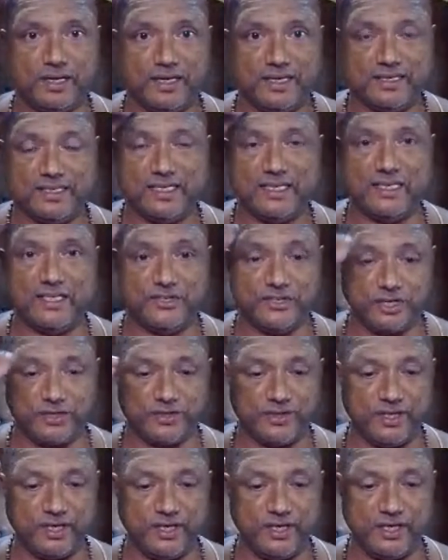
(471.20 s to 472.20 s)
See, the
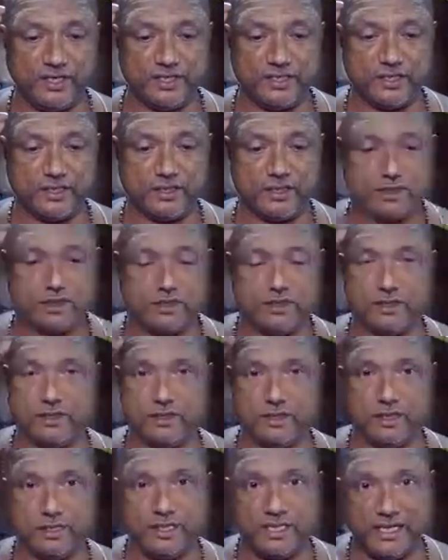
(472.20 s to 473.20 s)
Shakti is
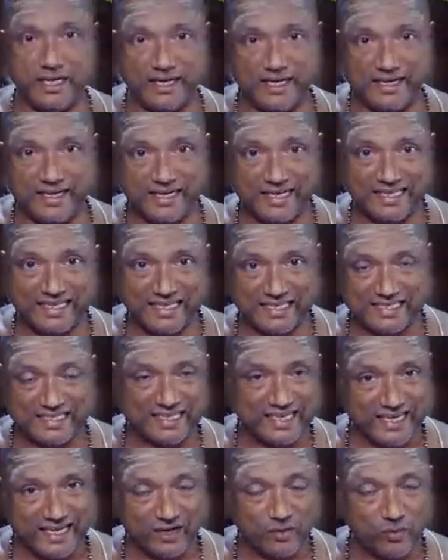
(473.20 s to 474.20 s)
the
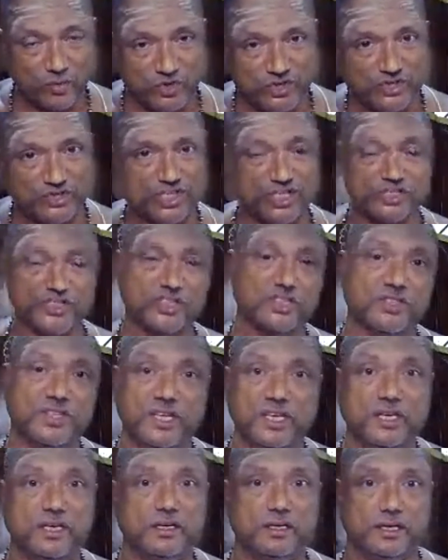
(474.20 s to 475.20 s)
skin which touches
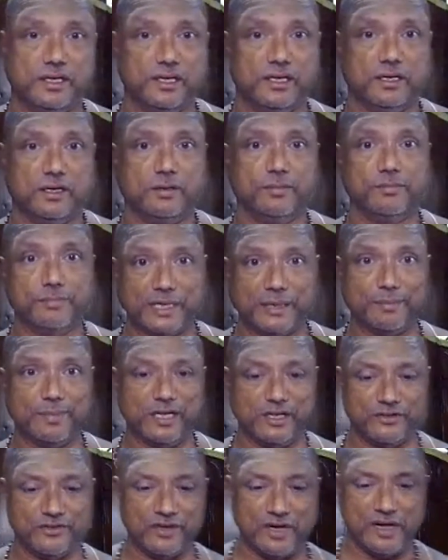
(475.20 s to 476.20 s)
the
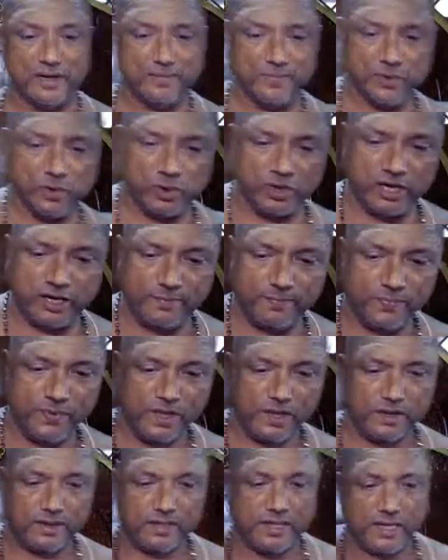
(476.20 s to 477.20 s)
Brahmarandra. Okay.
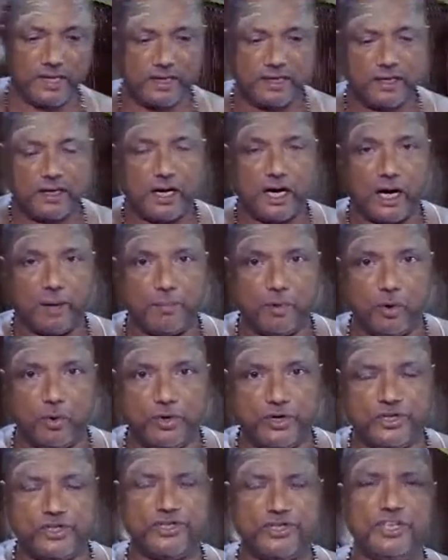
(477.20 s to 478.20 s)
Then
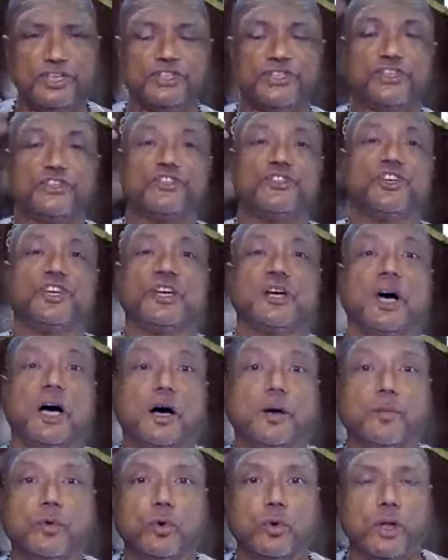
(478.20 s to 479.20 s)
above it, he says
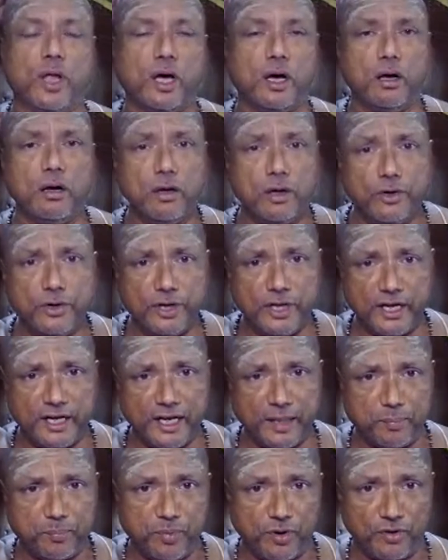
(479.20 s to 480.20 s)
Shika Mola, the
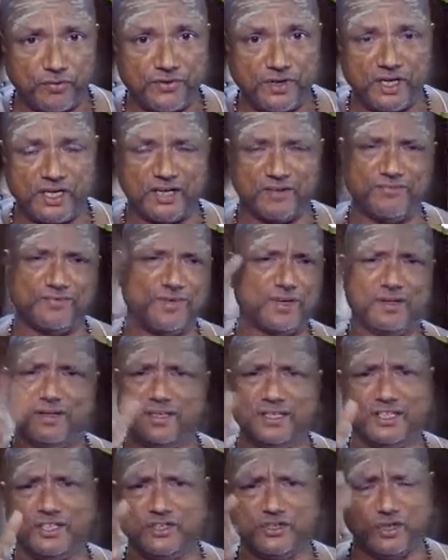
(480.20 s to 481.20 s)
tip of the tuft.
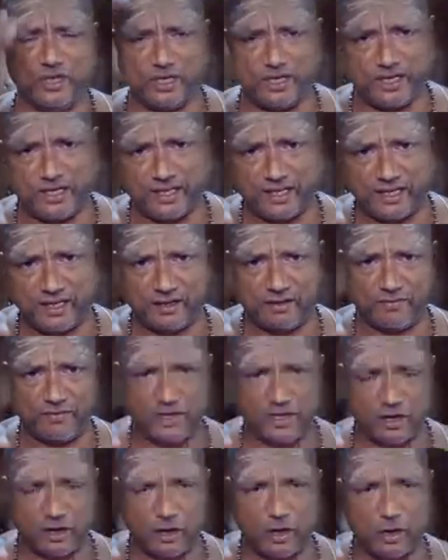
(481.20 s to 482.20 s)
It is not,
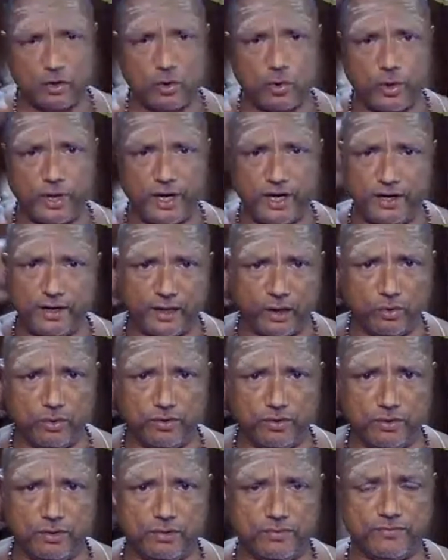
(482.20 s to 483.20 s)
we are not going
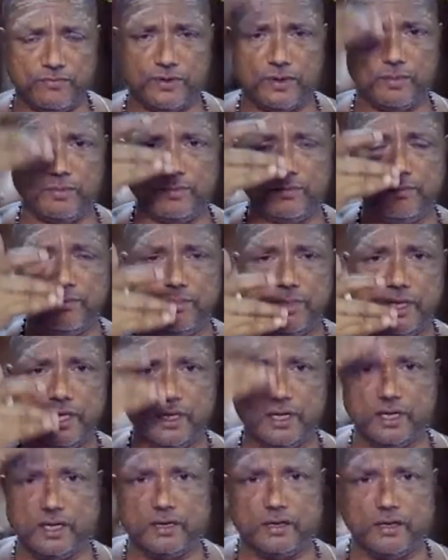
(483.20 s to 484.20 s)
down from
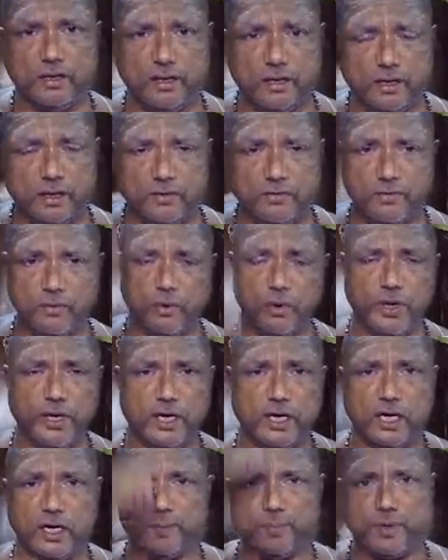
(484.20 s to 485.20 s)
here, going
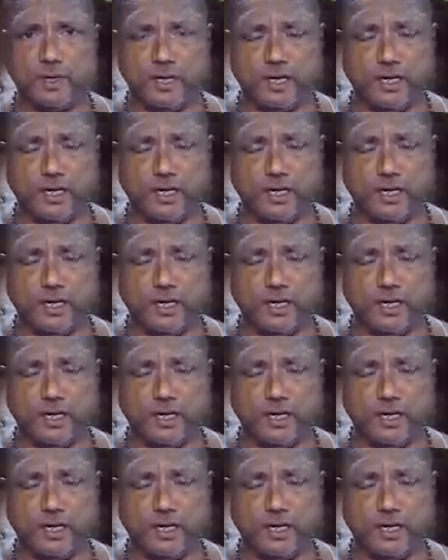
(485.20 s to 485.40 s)
up